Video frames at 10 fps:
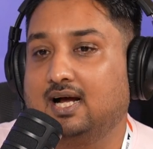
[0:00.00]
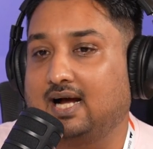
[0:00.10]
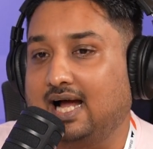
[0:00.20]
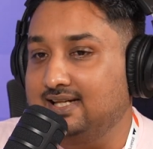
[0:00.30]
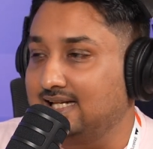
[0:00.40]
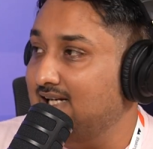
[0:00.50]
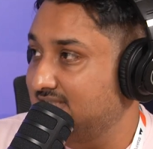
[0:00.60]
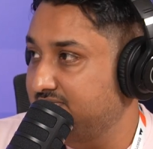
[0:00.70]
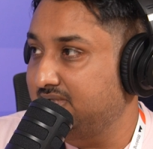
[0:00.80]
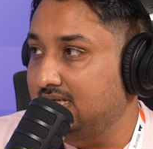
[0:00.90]
And that
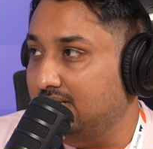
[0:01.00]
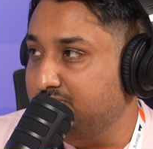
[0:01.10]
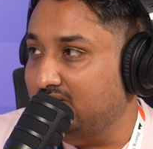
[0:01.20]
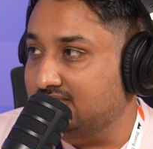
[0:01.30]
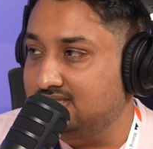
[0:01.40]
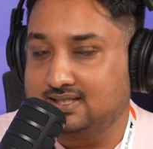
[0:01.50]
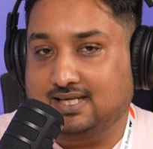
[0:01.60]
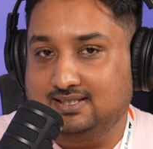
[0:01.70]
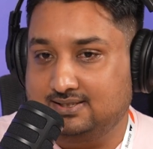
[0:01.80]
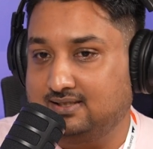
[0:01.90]
is where abstraction
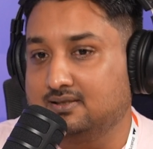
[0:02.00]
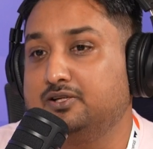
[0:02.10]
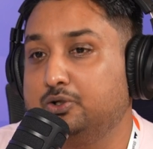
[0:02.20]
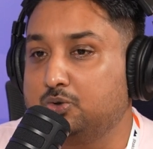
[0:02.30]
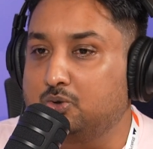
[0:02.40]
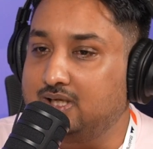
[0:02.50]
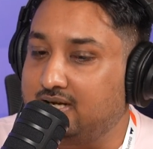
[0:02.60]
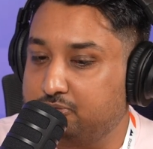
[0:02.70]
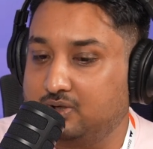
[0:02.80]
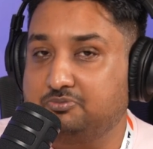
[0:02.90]
ties in. You don't
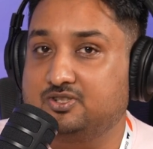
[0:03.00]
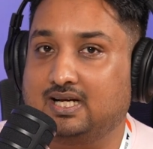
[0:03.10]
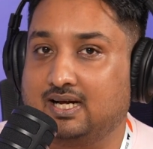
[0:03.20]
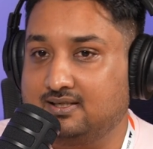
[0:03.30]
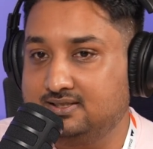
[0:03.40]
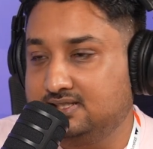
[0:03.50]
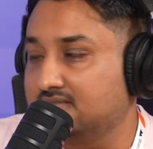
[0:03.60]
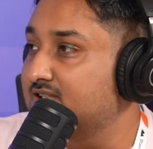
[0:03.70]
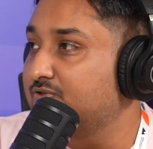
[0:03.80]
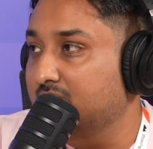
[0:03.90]
have to abstract
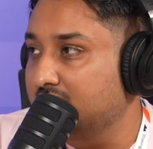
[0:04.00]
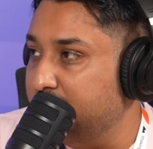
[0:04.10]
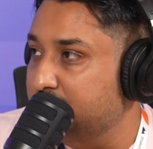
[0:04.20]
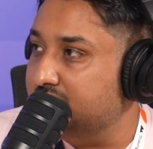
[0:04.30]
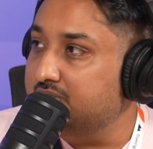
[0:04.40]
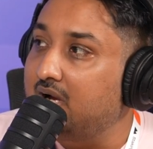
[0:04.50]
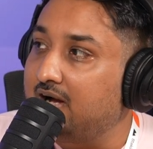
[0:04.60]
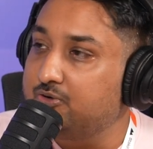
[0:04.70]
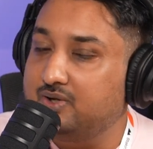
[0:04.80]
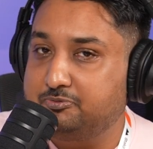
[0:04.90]
just for the user. You
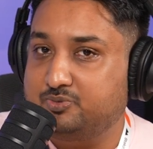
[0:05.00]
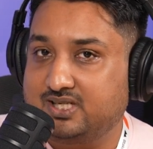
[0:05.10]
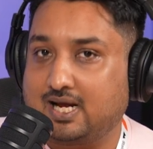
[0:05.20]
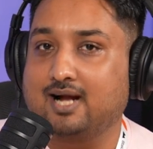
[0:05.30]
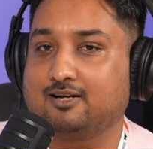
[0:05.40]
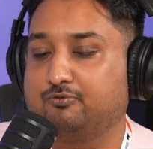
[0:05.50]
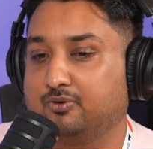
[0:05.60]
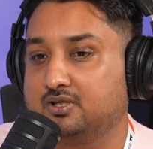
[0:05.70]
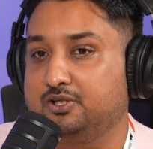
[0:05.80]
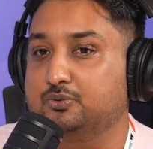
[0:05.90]
have to abstract for
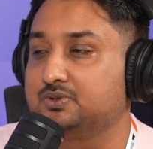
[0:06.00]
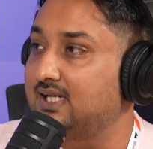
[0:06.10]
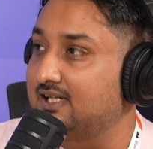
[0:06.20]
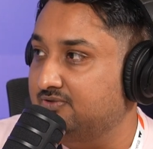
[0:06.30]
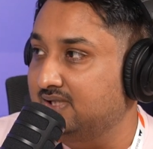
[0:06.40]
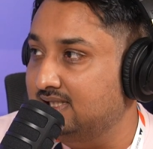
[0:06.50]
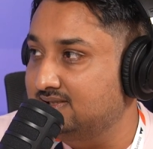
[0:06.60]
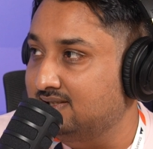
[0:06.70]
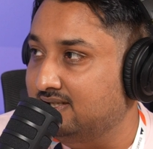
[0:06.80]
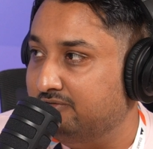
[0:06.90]
the user as well as
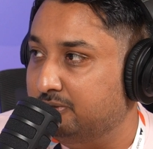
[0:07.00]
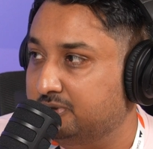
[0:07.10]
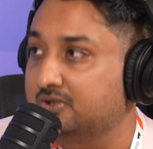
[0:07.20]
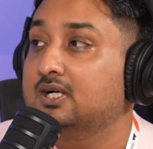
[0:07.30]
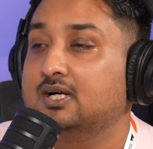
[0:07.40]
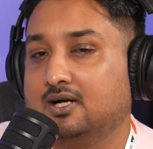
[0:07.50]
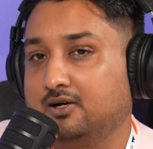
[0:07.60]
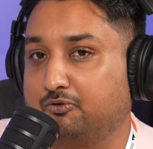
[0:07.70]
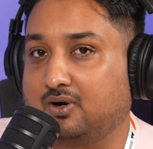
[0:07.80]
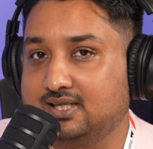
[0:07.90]
the developer.
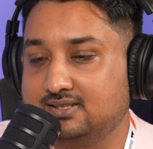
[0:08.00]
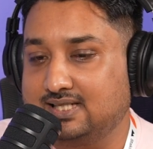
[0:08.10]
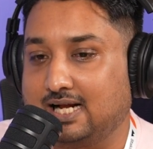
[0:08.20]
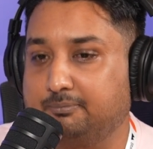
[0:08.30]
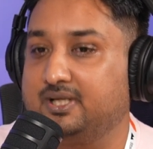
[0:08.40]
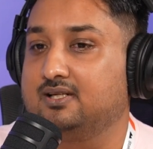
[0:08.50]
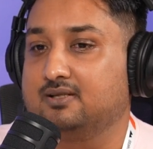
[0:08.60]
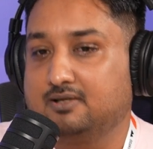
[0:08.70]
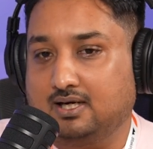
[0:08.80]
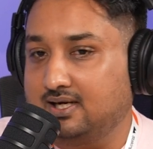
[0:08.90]
What does that mean?
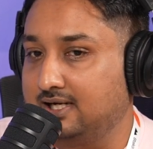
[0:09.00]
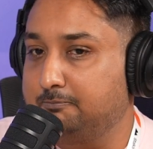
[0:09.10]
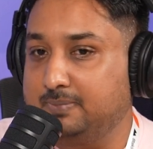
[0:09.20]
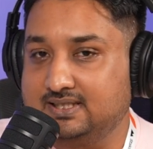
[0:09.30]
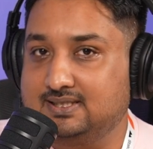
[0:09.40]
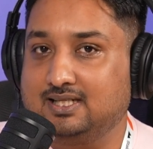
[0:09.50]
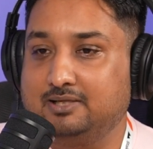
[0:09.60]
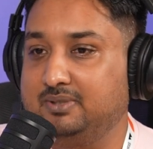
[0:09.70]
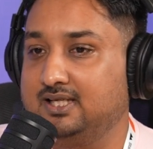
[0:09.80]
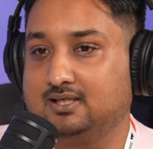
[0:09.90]
It basically
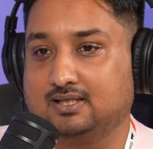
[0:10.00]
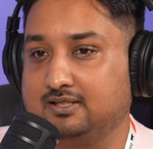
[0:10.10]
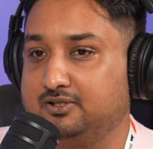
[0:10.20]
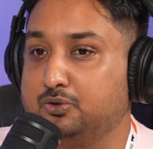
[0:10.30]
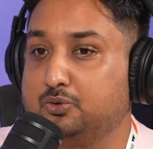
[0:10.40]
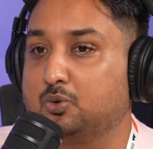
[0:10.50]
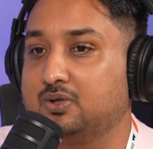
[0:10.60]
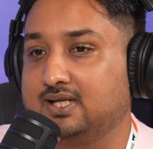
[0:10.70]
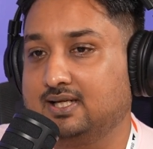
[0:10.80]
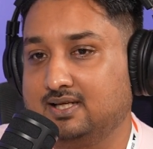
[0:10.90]
means that you
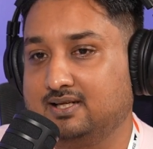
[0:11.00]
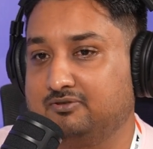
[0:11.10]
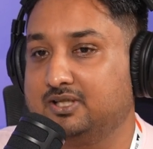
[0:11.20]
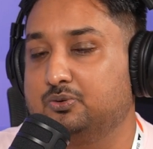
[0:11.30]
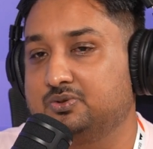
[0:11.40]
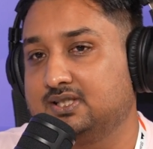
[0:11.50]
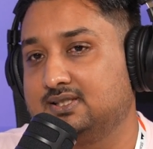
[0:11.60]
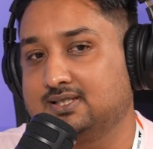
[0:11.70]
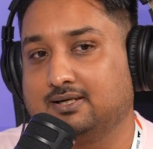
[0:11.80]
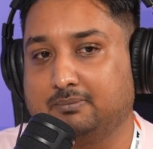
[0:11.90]
don't care if the user is
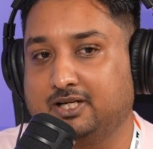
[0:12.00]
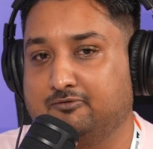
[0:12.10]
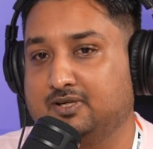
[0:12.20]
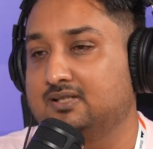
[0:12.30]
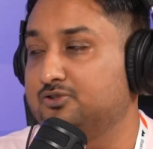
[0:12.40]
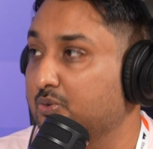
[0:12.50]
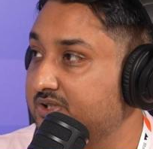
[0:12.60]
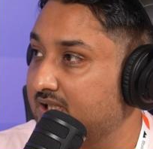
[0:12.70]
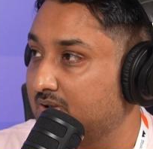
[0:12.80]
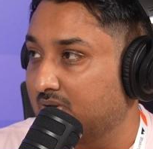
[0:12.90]
coming via
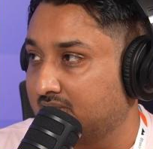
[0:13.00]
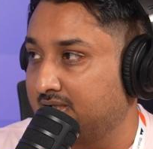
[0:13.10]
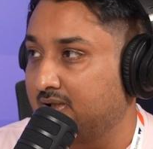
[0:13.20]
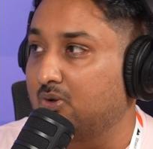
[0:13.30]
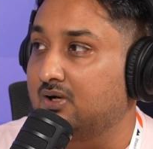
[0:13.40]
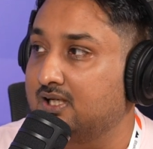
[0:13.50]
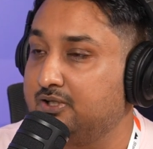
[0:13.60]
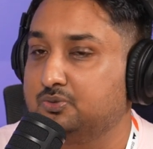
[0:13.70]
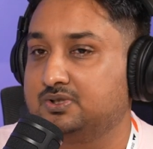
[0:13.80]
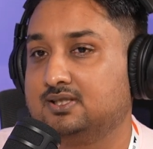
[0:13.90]
social login or the
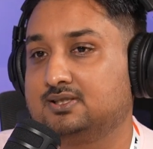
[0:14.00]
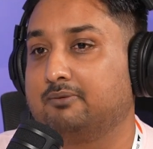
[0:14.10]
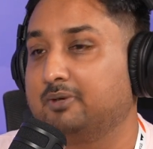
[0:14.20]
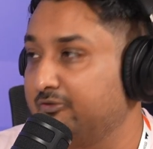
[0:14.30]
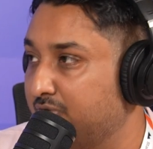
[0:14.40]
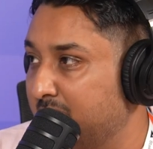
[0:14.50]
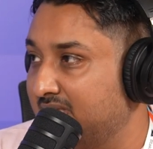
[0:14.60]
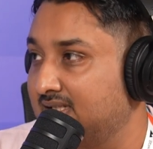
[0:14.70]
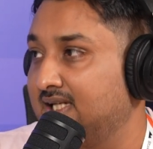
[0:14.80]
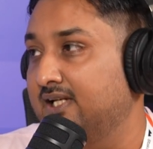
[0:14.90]
user is coming from
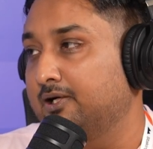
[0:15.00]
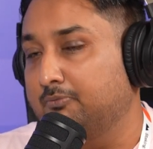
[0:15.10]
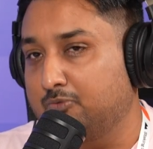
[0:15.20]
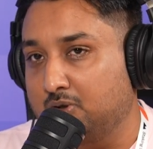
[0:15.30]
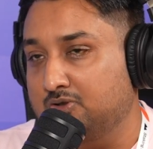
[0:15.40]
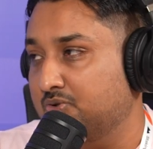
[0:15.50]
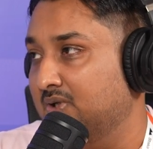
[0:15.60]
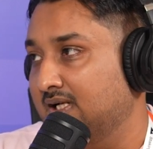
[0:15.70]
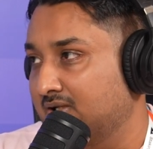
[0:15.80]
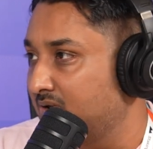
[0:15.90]
Ethereum or
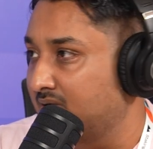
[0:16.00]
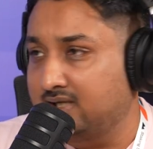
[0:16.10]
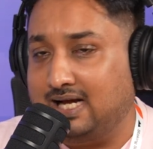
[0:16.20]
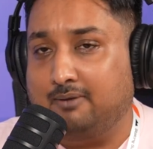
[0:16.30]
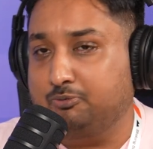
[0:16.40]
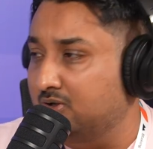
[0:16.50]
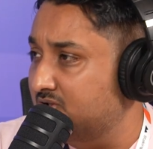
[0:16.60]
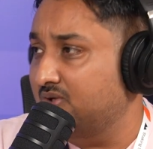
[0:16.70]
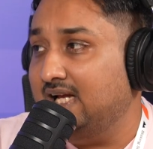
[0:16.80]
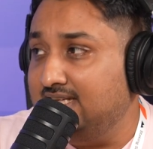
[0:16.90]
Solana or Aptos
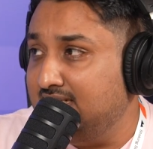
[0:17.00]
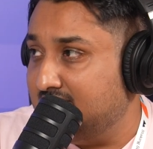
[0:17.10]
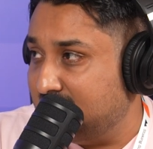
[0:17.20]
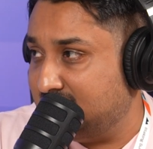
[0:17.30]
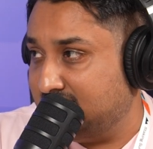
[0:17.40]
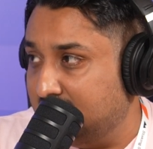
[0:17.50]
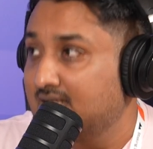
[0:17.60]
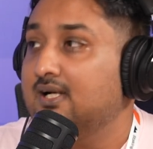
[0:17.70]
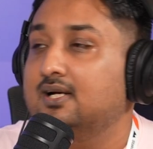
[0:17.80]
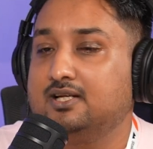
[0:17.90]
or any other chain.
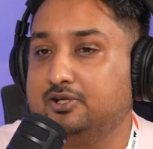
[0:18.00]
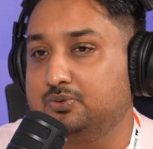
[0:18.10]
You